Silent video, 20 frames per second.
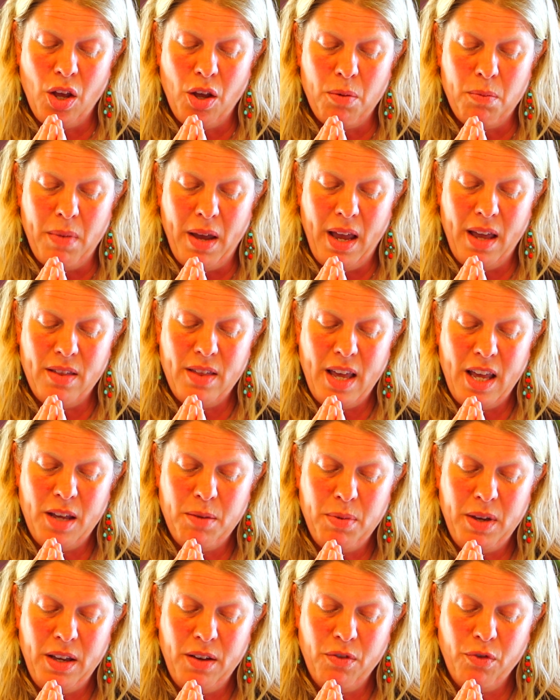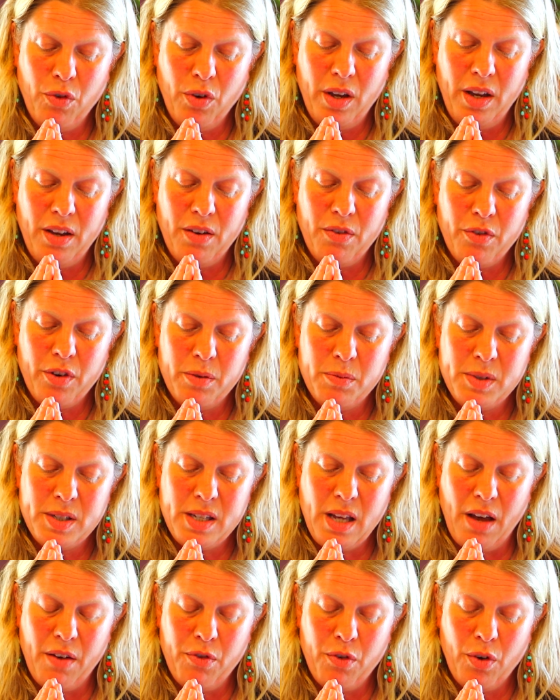May they be free from
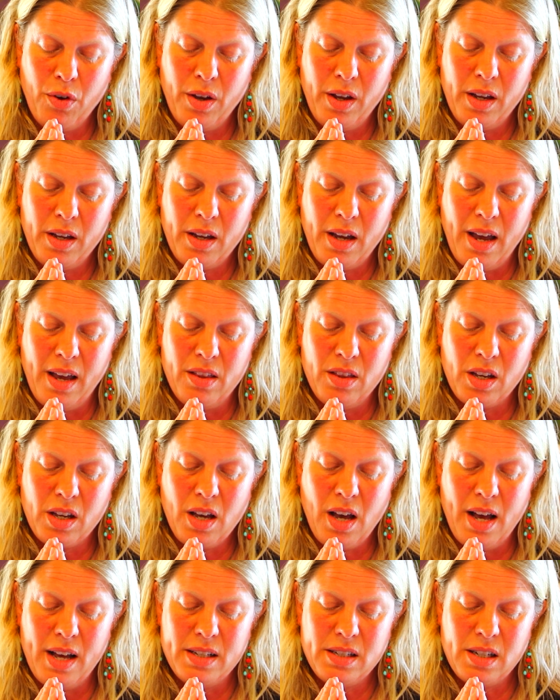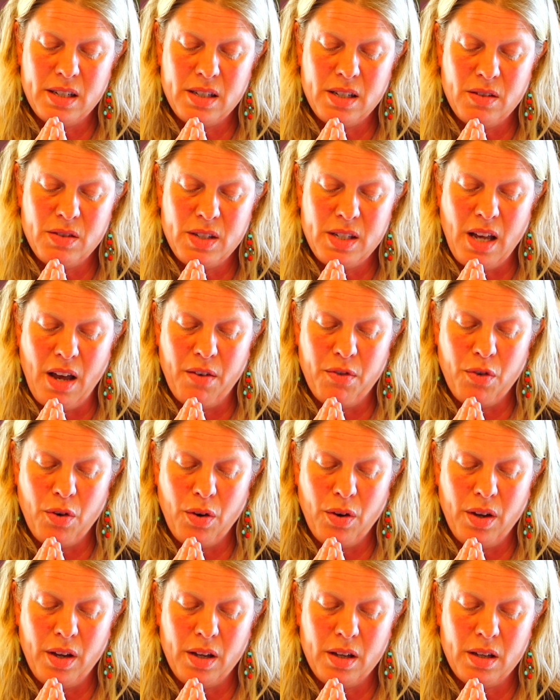suffering and the causes of
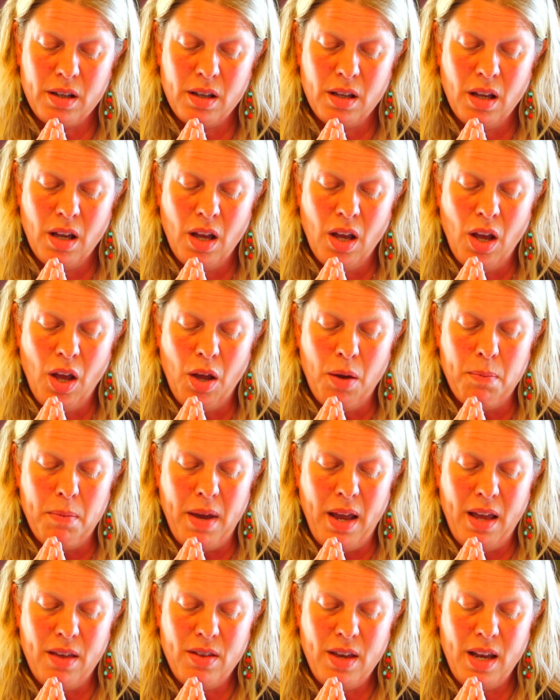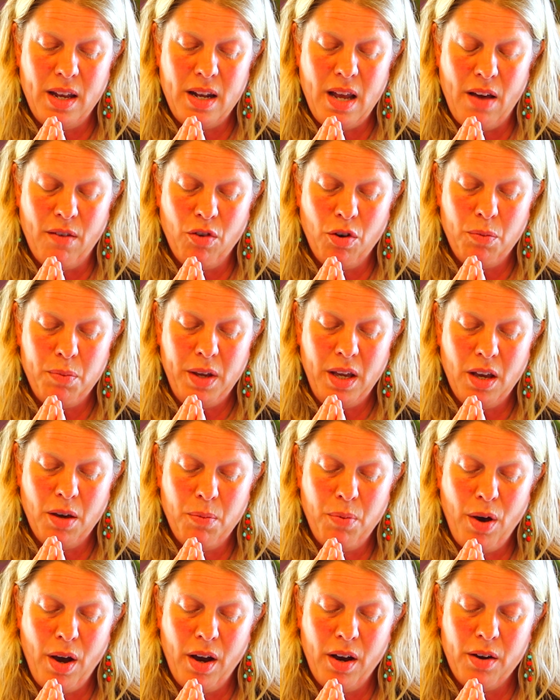suffering. May they never be
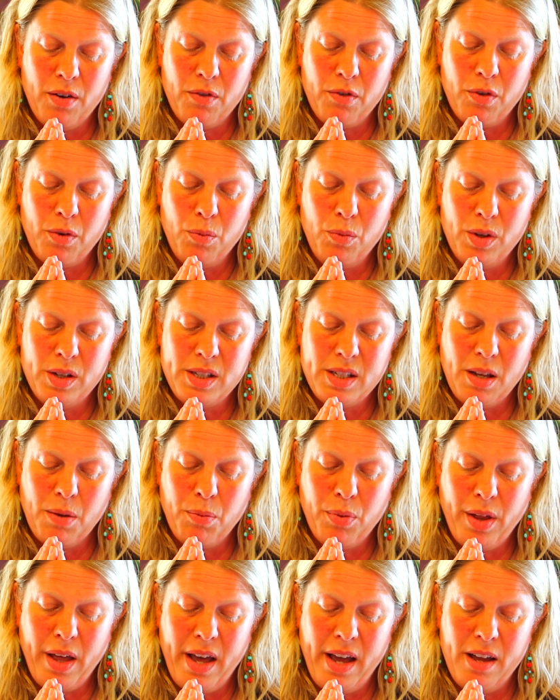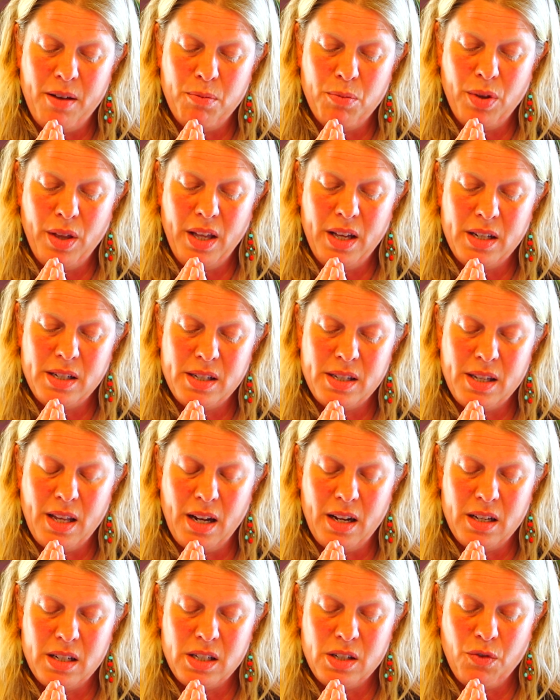apart from the sublime bliss
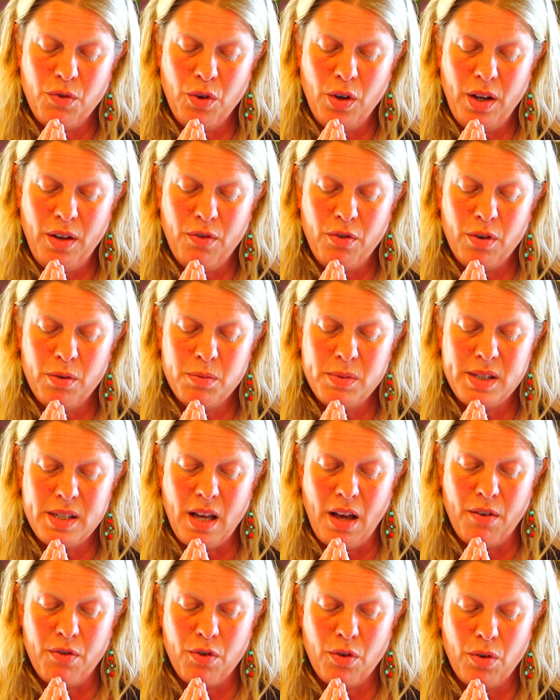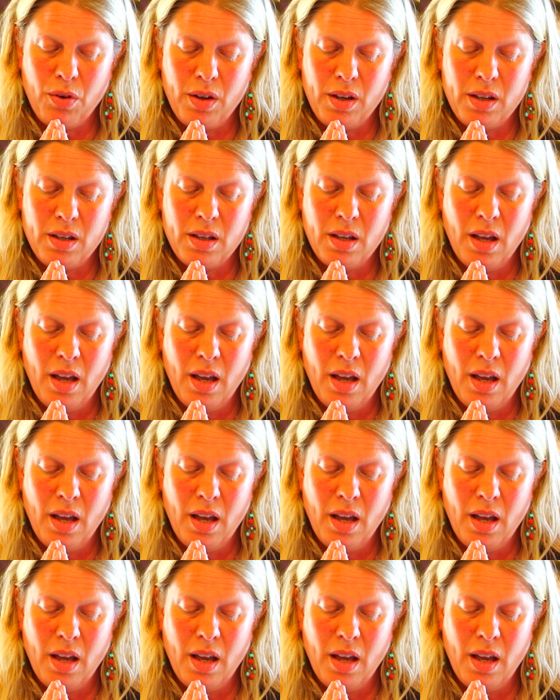that is free from suffering,